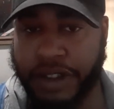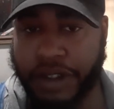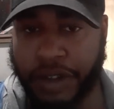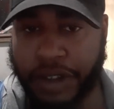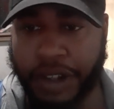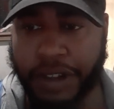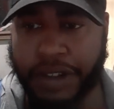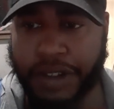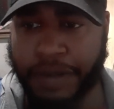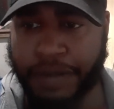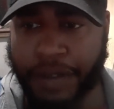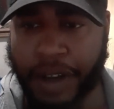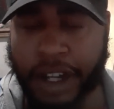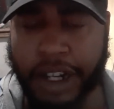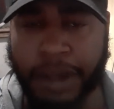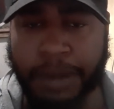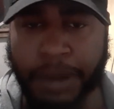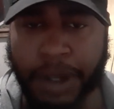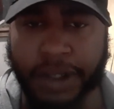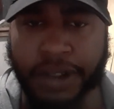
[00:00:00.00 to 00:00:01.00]
So the
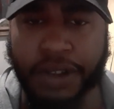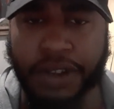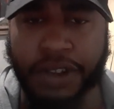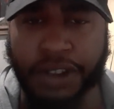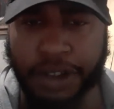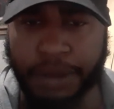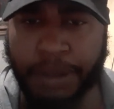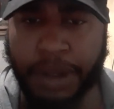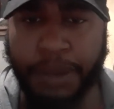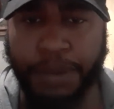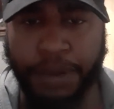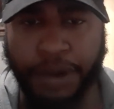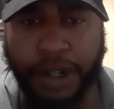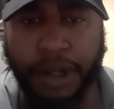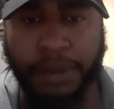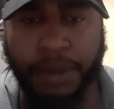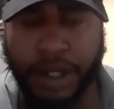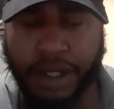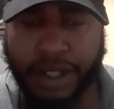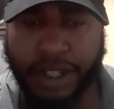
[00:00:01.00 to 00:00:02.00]
fundamentals should be
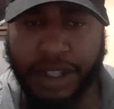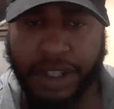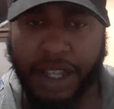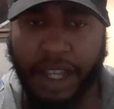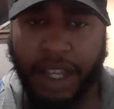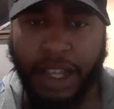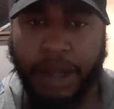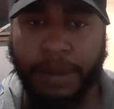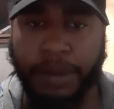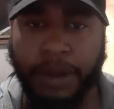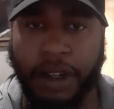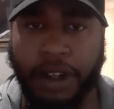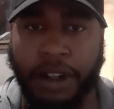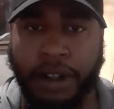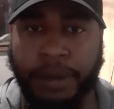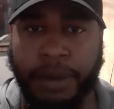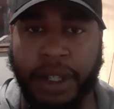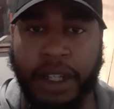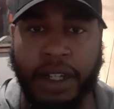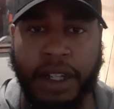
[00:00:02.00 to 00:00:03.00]
pretty much the same. You know
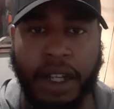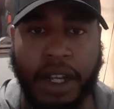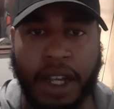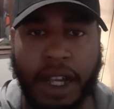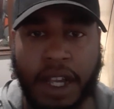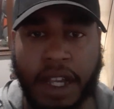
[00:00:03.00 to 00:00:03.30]
what I mean?